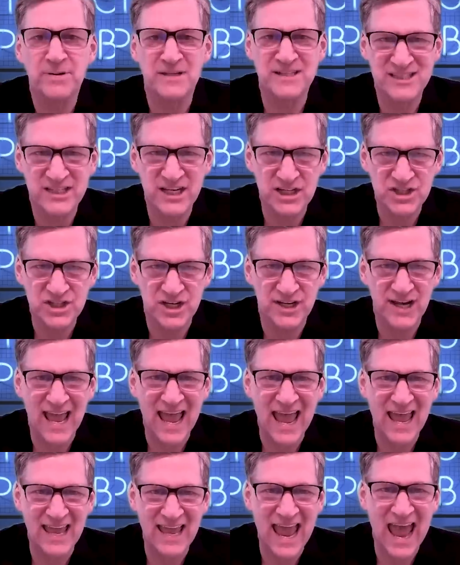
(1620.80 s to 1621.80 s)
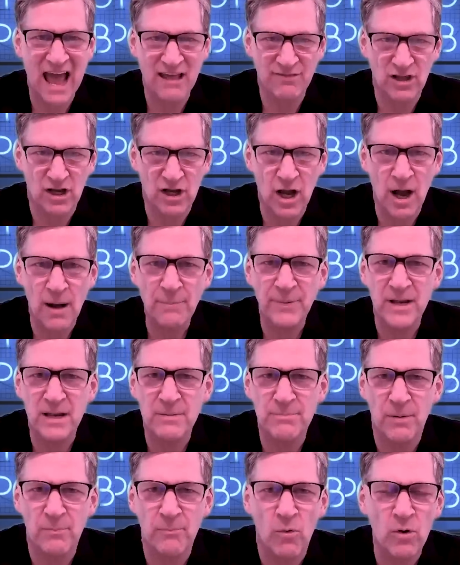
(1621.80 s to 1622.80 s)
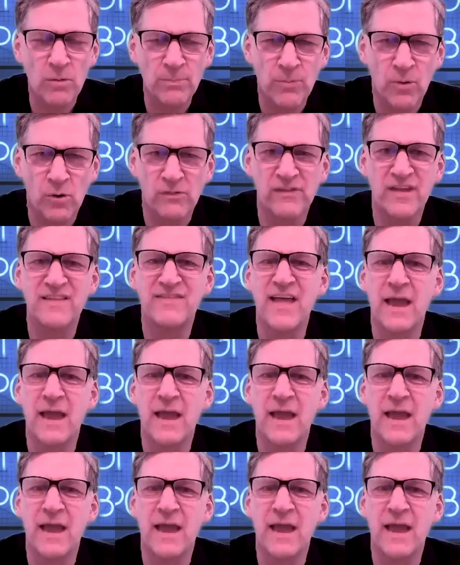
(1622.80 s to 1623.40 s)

position at the company, but more importantly,